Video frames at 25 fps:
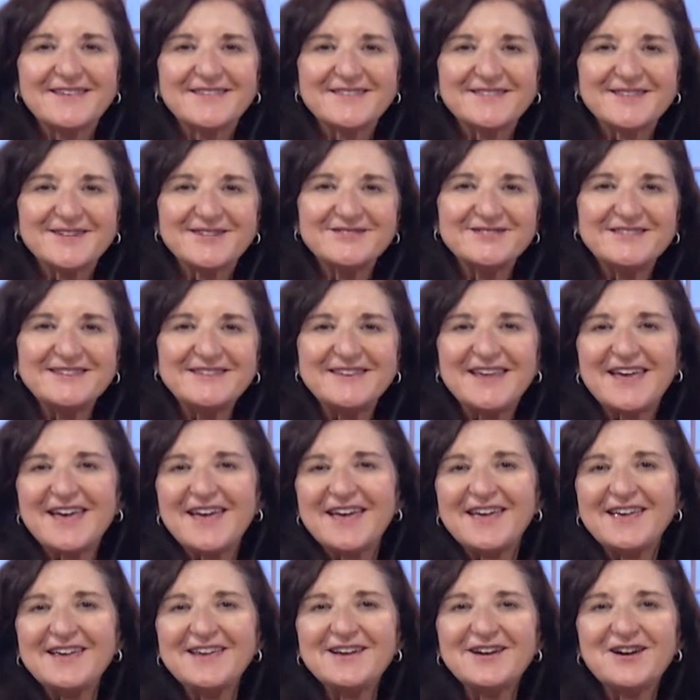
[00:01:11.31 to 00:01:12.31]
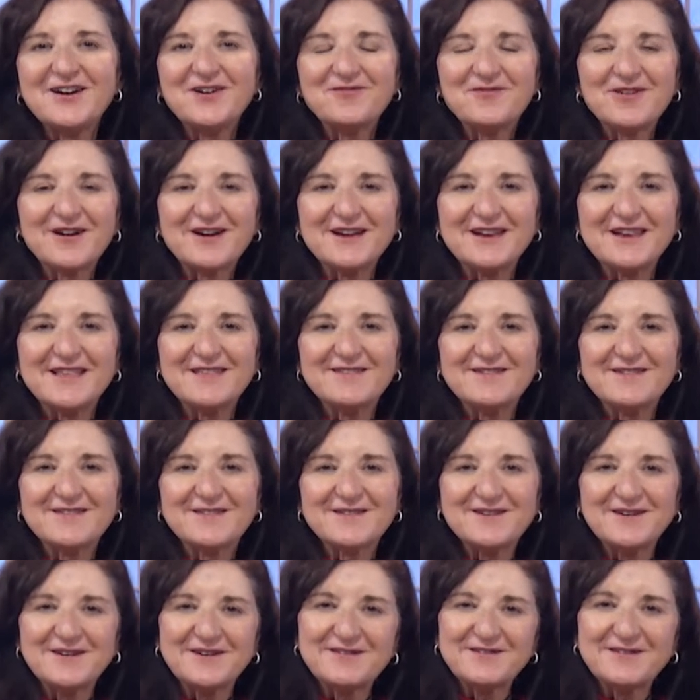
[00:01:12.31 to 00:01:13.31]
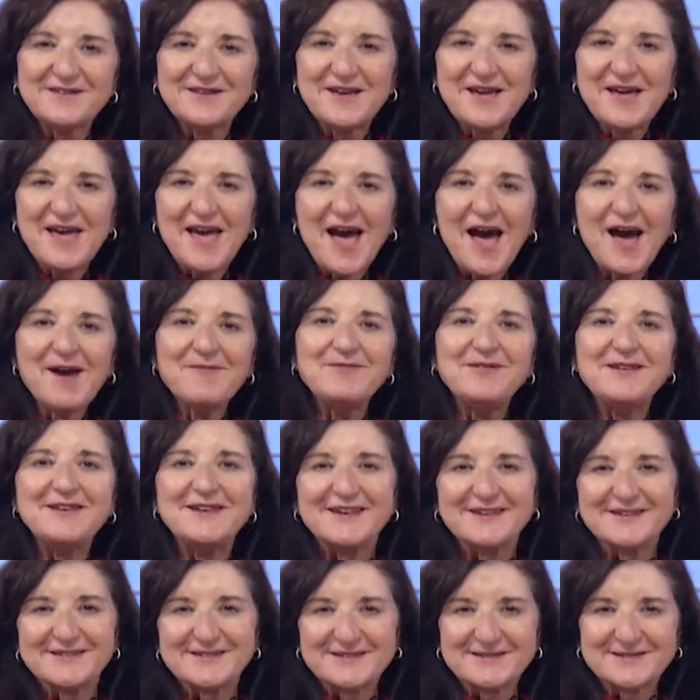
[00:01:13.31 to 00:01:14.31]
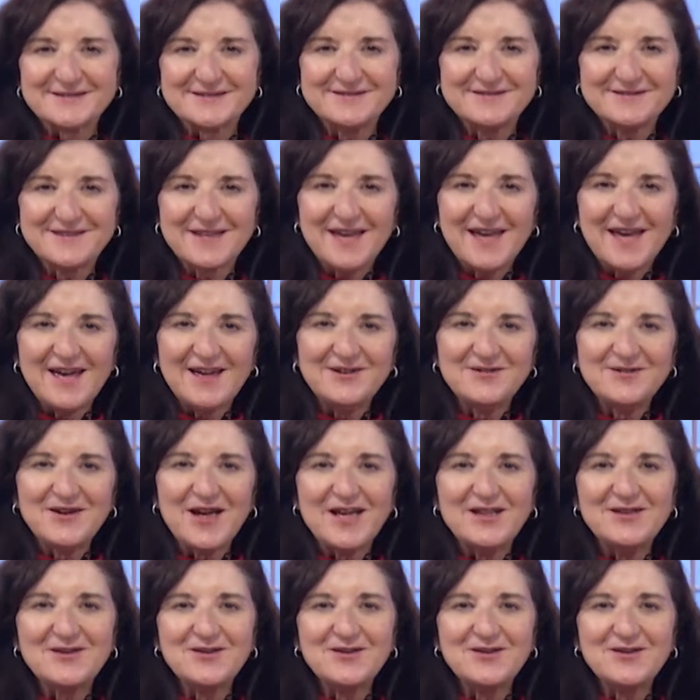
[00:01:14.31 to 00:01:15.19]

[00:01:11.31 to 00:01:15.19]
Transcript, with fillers: So, wow. today, uh, we're going to discuss happiness and, yes.